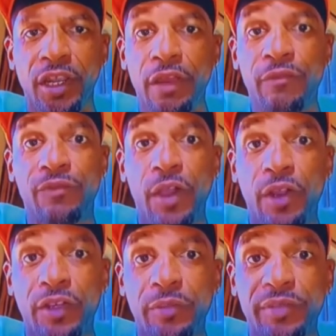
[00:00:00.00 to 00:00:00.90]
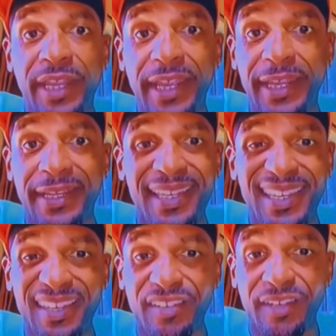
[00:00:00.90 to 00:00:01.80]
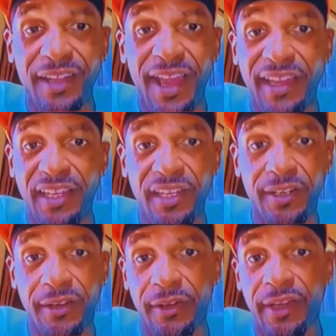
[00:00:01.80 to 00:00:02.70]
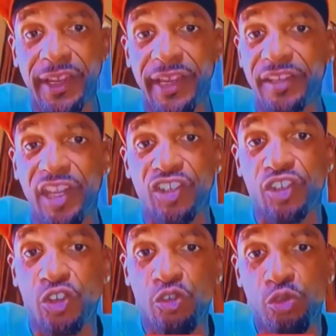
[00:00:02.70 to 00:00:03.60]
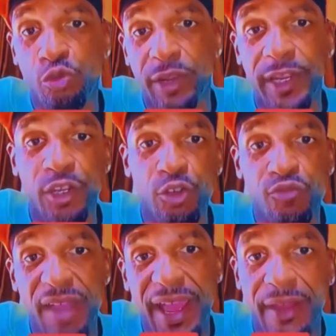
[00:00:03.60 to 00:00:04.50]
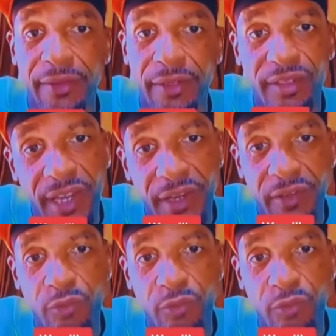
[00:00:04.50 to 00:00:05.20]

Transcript: Fuck them dead kids that got killed at that school in Uvalde, Texas,